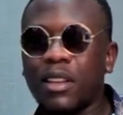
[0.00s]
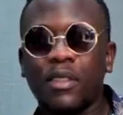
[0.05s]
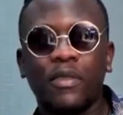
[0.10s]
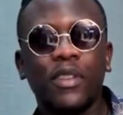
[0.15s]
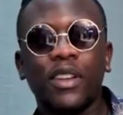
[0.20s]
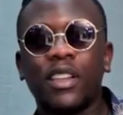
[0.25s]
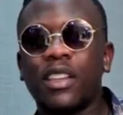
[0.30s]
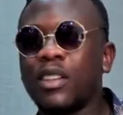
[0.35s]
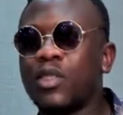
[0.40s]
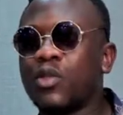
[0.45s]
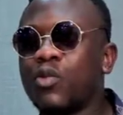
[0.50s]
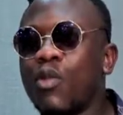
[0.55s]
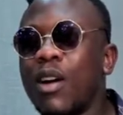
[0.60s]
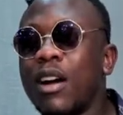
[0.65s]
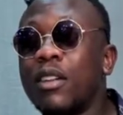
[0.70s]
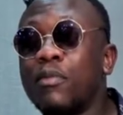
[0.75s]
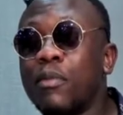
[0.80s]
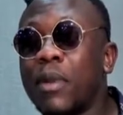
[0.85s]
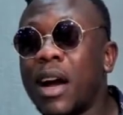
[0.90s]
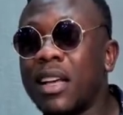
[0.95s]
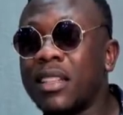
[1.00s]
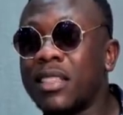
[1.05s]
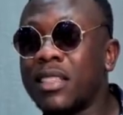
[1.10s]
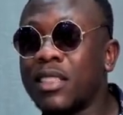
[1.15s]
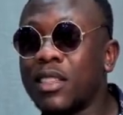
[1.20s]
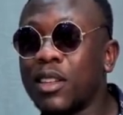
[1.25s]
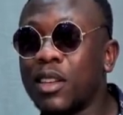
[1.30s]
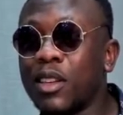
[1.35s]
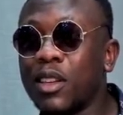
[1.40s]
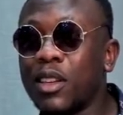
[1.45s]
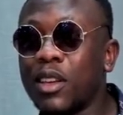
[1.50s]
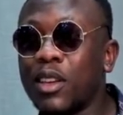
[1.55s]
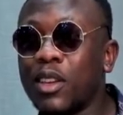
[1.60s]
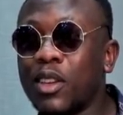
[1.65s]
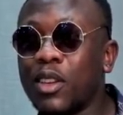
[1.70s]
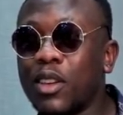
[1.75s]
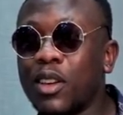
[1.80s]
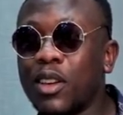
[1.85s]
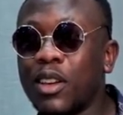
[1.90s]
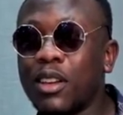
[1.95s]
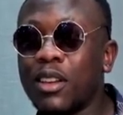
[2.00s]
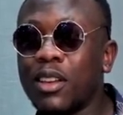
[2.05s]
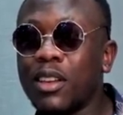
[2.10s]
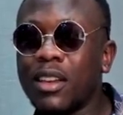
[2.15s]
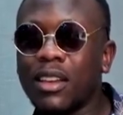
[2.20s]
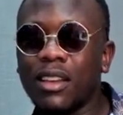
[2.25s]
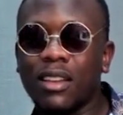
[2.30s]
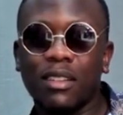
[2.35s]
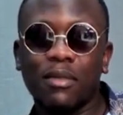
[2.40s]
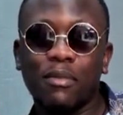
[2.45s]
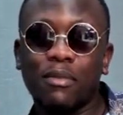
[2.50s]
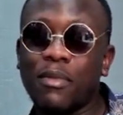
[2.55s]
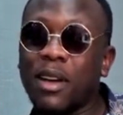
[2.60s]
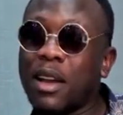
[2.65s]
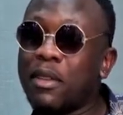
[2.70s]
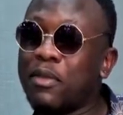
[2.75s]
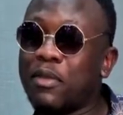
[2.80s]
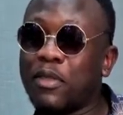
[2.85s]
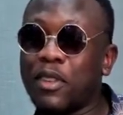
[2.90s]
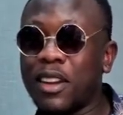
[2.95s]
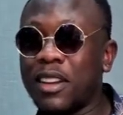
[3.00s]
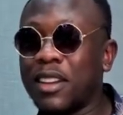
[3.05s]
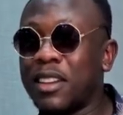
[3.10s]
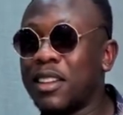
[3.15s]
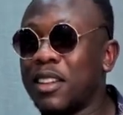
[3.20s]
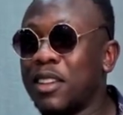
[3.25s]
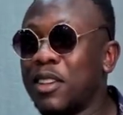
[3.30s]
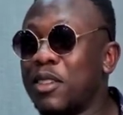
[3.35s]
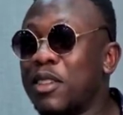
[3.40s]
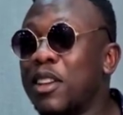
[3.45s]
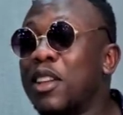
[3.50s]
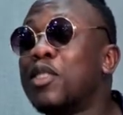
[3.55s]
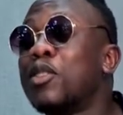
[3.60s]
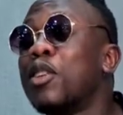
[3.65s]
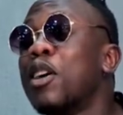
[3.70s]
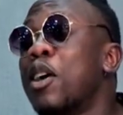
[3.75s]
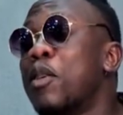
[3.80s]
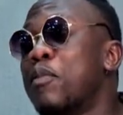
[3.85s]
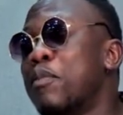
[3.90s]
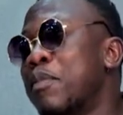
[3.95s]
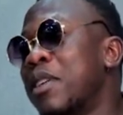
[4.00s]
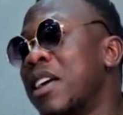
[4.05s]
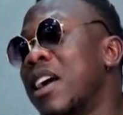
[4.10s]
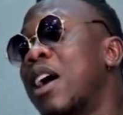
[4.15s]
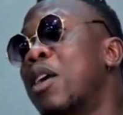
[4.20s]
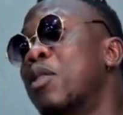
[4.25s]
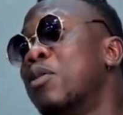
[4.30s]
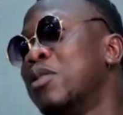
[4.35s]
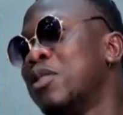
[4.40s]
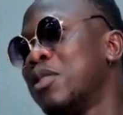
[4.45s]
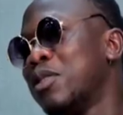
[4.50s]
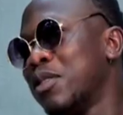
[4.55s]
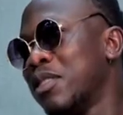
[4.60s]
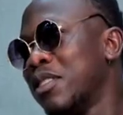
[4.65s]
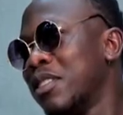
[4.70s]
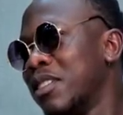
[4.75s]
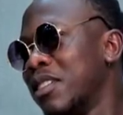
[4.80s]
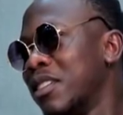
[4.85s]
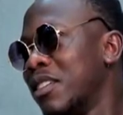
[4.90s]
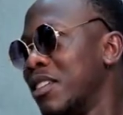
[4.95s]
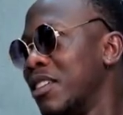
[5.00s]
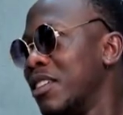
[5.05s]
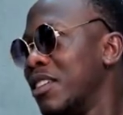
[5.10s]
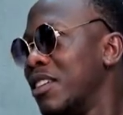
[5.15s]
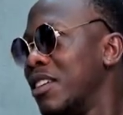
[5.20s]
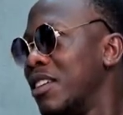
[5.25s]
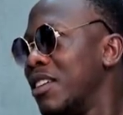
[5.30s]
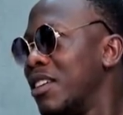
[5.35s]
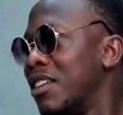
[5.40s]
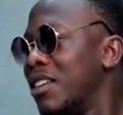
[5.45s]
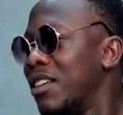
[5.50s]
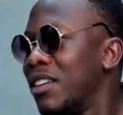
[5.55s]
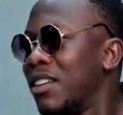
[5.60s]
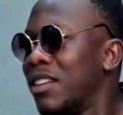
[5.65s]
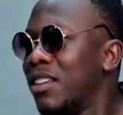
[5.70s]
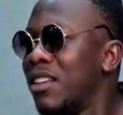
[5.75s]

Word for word: If it is 1 month, my friend, you need to help me out. It gets to 2 months.